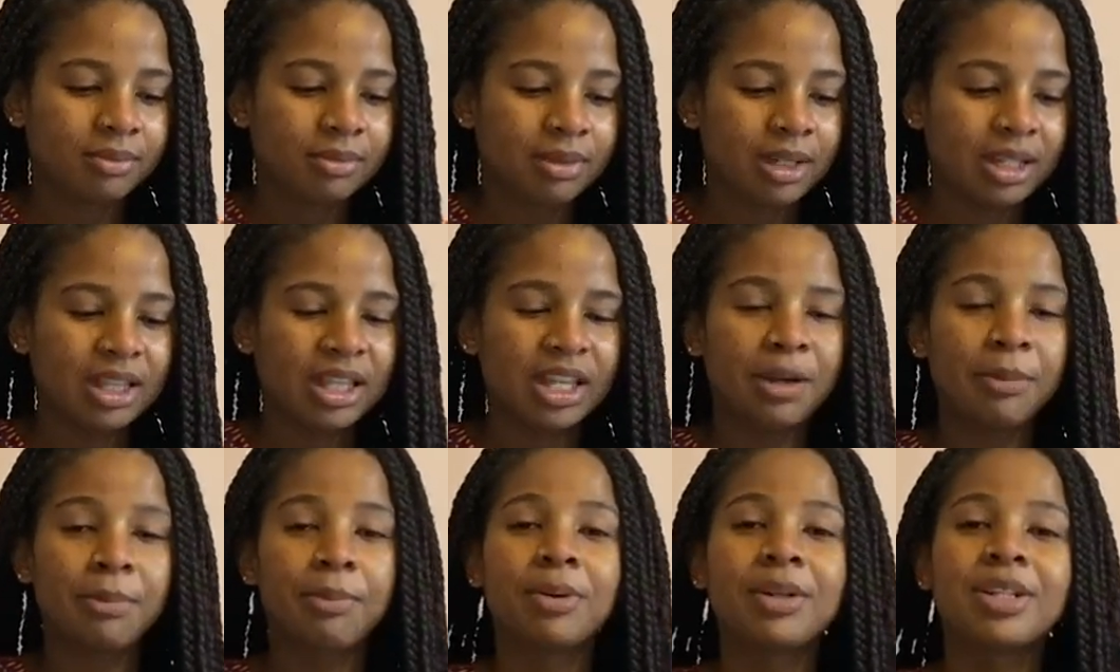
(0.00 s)

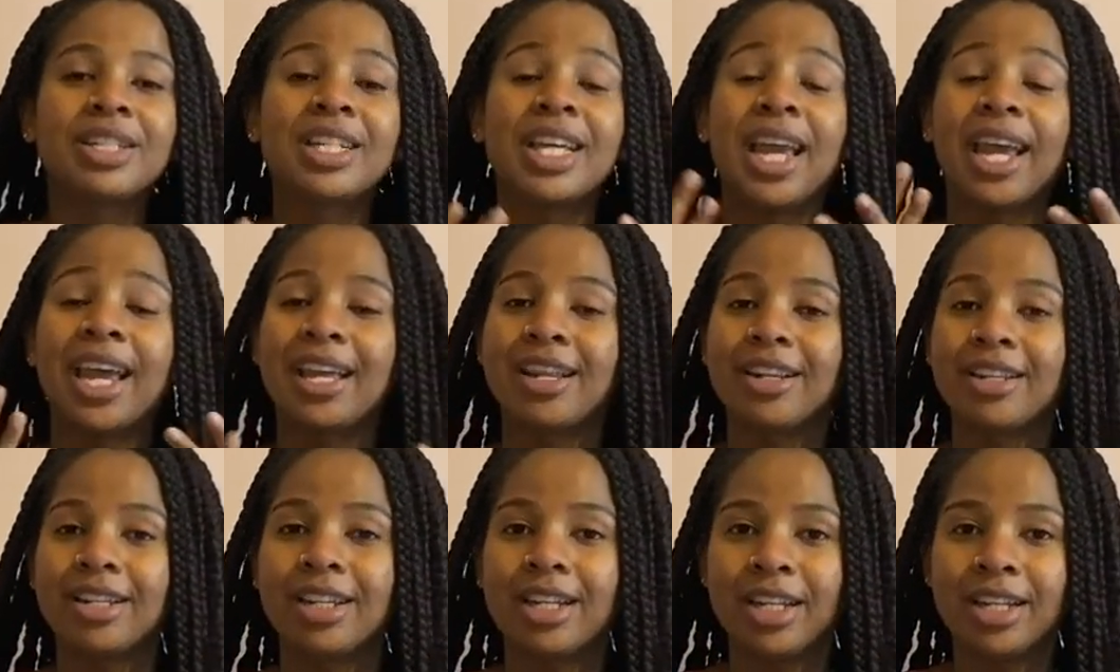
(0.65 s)
they're
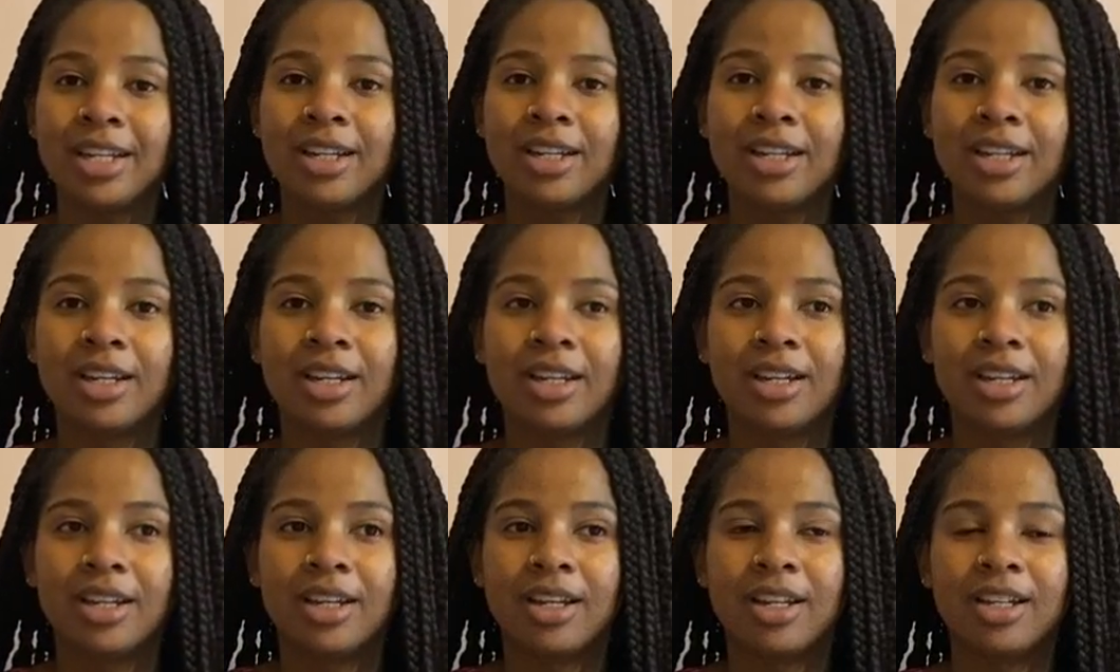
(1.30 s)
pretending
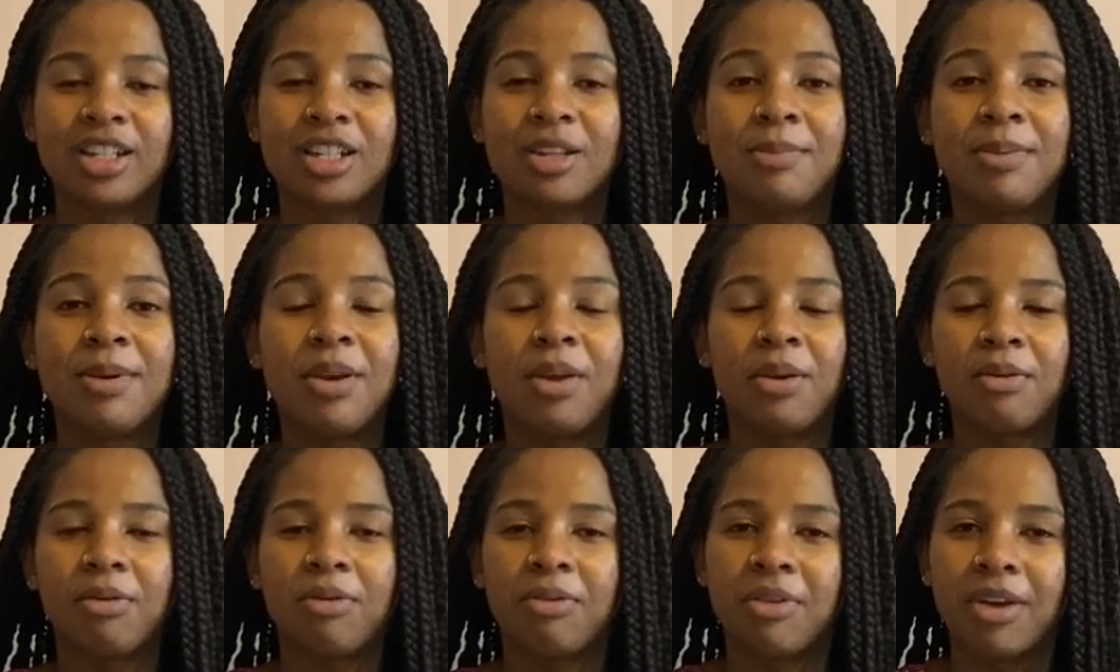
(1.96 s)
to be
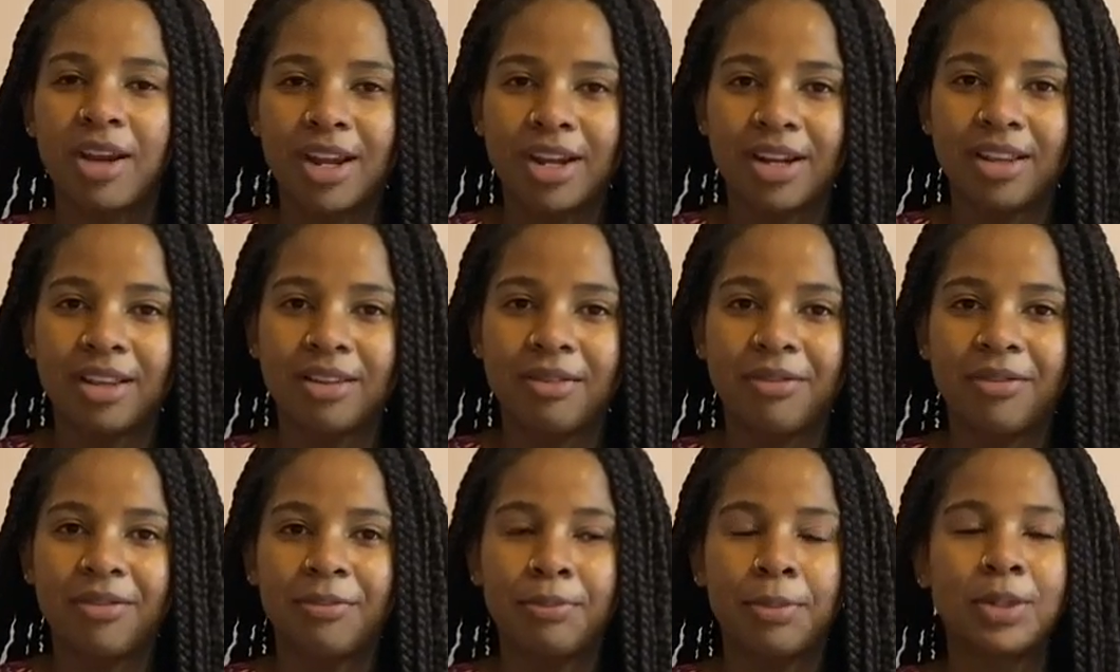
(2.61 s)
your friend. They're
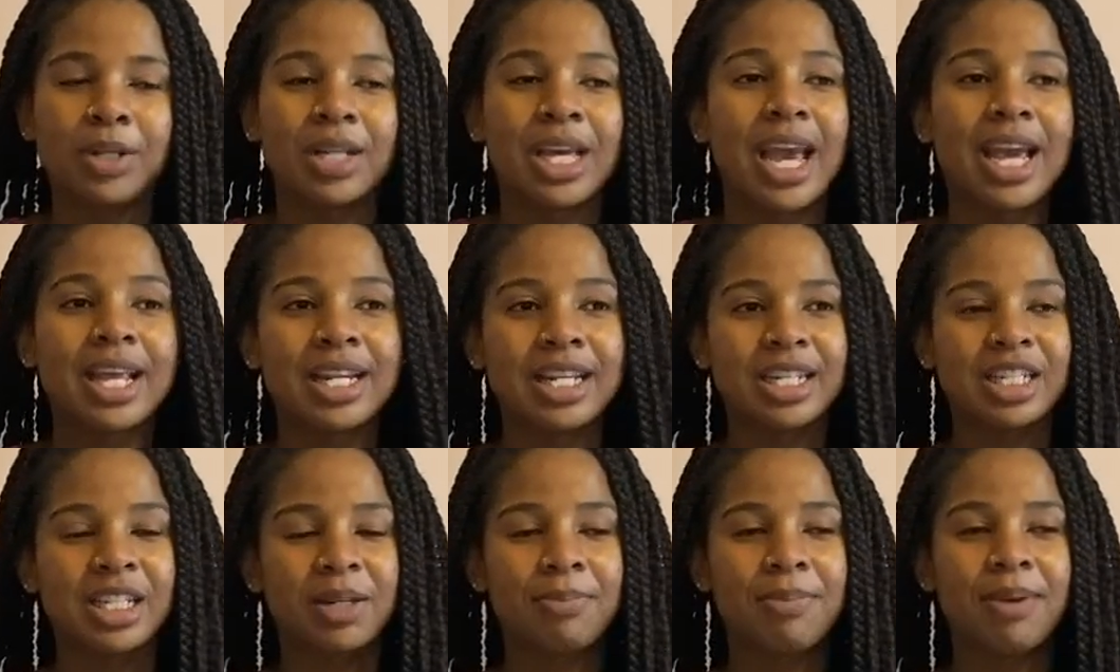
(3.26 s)

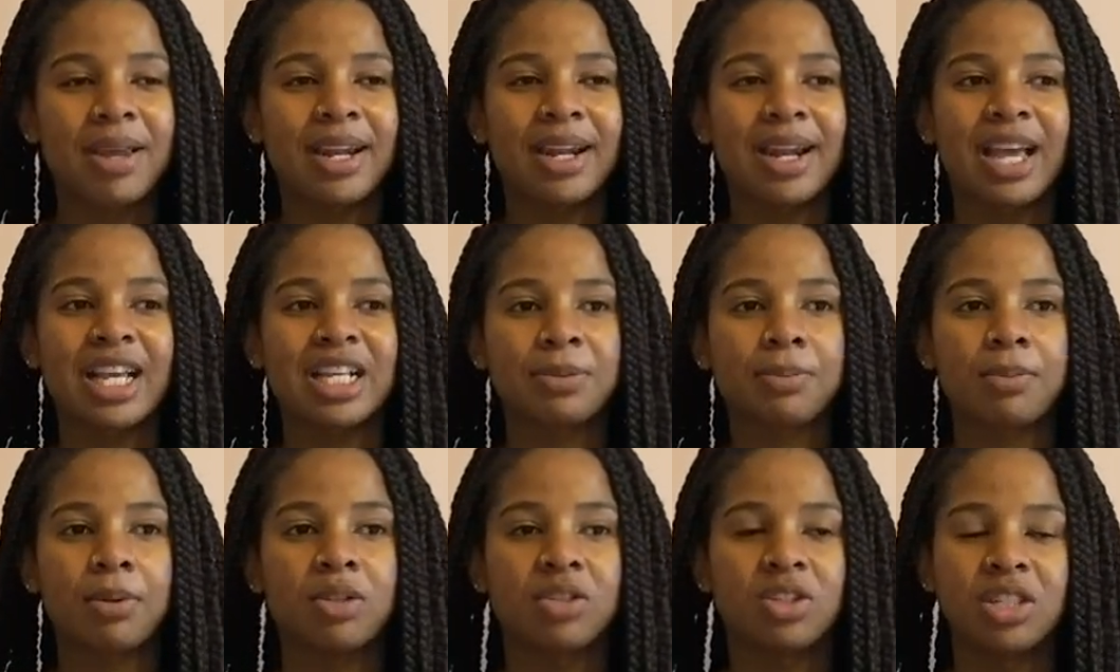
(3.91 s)
pretending to be a nice
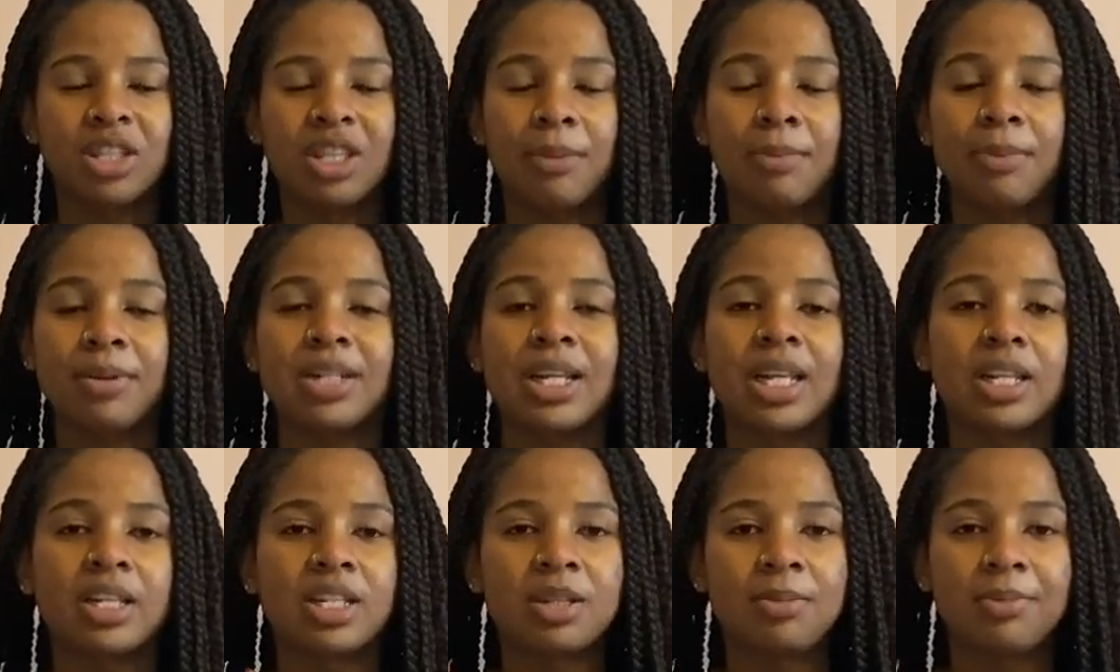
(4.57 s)
person. They're
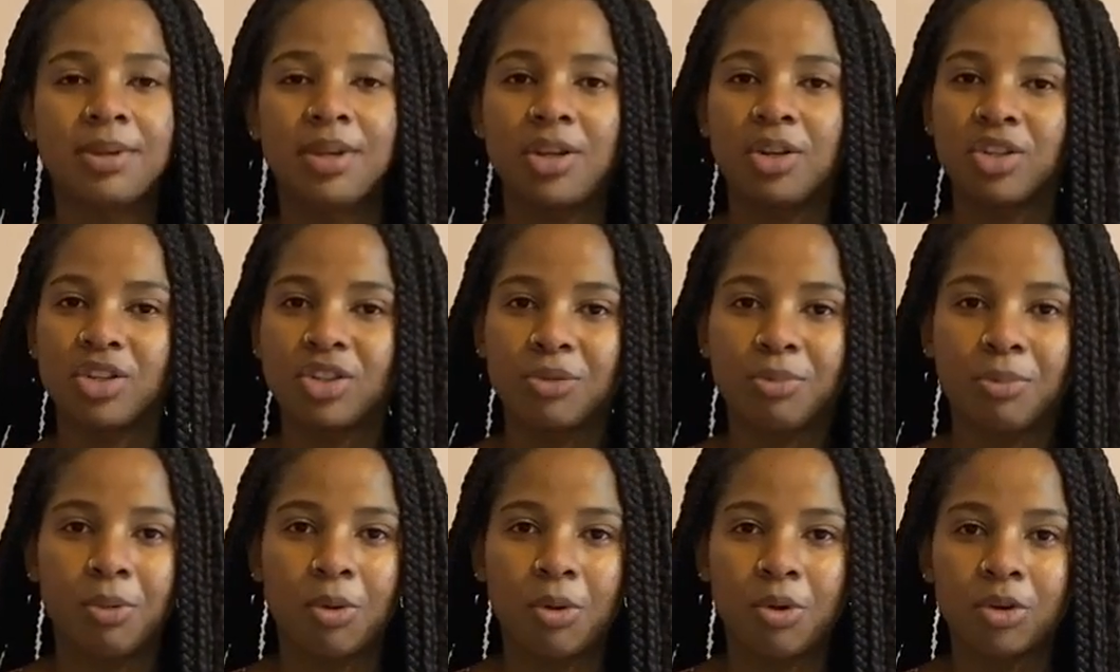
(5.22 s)
pretending to be your
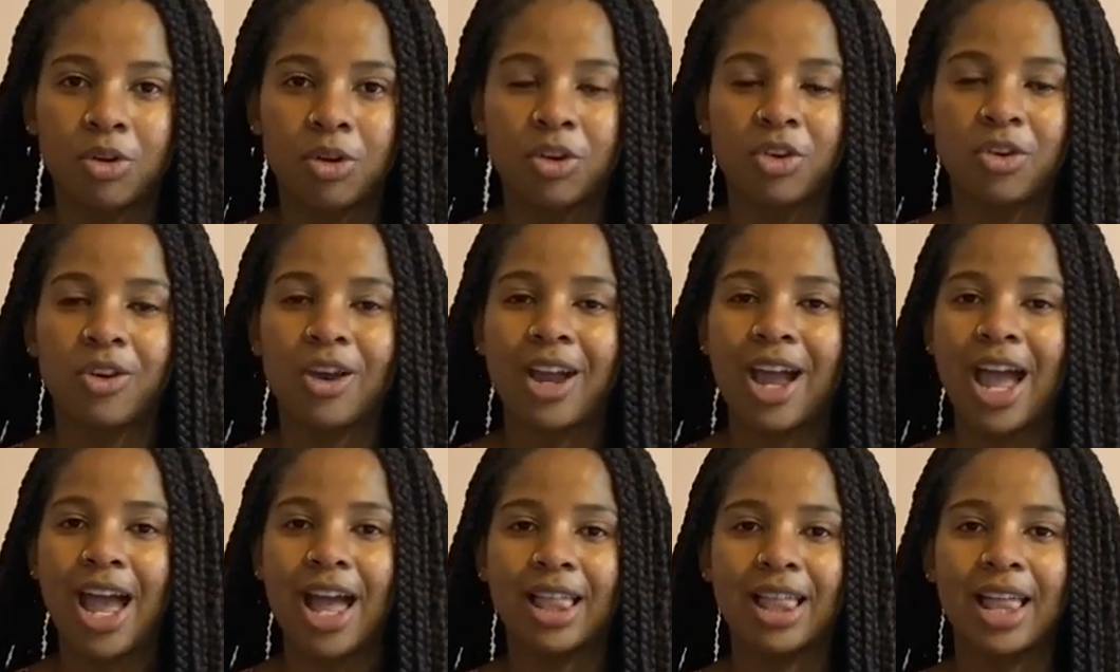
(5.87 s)
supporter, your
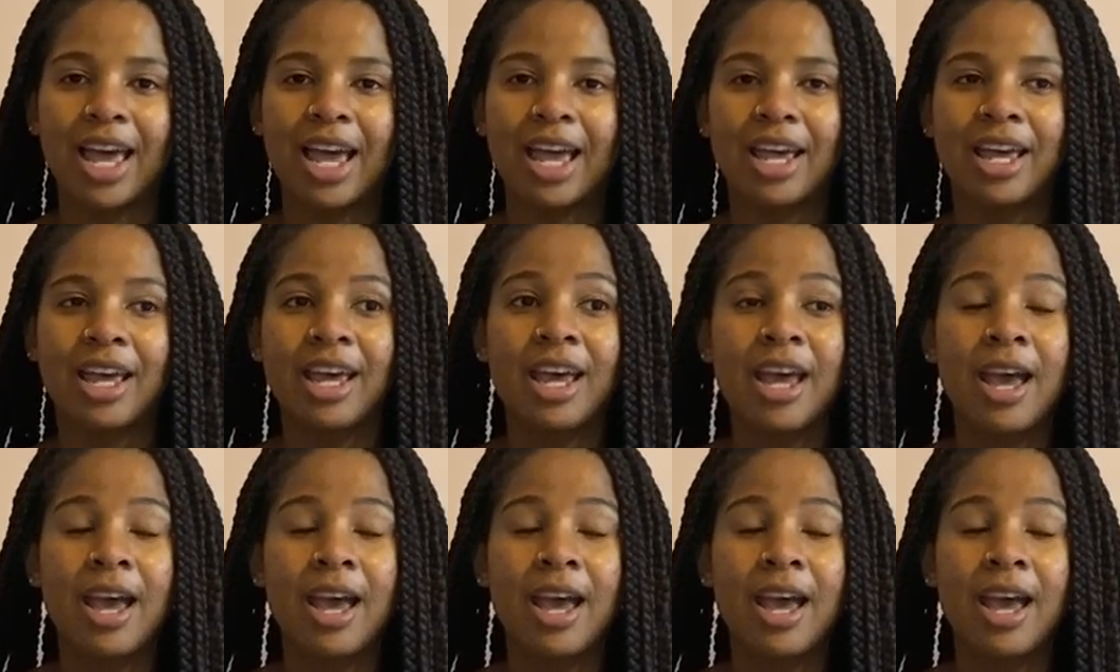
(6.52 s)
ally.